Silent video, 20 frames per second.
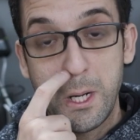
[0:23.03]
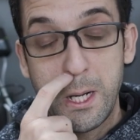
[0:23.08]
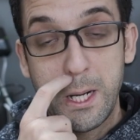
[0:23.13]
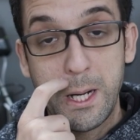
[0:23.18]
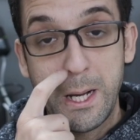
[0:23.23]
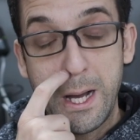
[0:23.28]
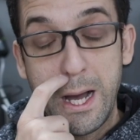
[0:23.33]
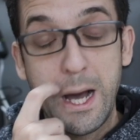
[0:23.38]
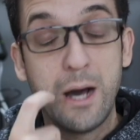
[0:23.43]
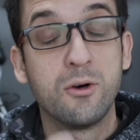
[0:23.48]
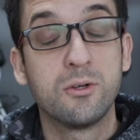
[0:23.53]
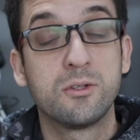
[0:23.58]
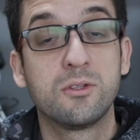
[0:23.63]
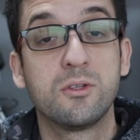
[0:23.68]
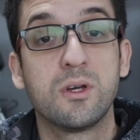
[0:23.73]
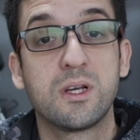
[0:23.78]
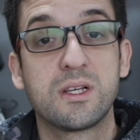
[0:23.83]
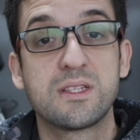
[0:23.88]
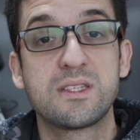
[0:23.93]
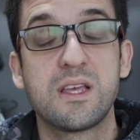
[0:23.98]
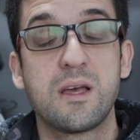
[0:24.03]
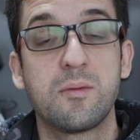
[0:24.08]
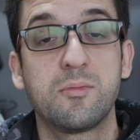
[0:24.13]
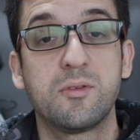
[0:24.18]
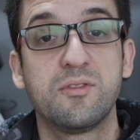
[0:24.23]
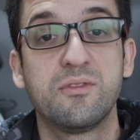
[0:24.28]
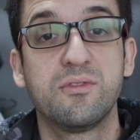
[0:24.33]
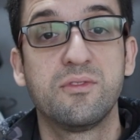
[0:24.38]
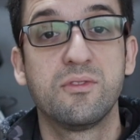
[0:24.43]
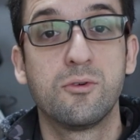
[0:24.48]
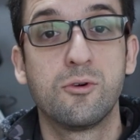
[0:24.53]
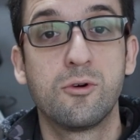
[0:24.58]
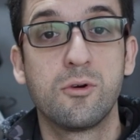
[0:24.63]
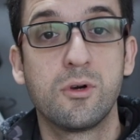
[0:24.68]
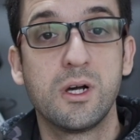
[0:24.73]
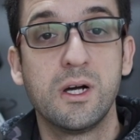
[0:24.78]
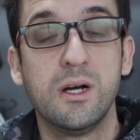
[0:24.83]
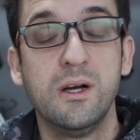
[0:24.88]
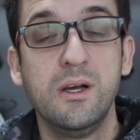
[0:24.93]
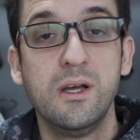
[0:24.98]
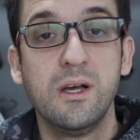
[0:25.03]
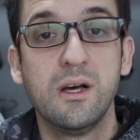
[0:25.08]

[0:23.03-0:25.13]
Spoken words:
out except for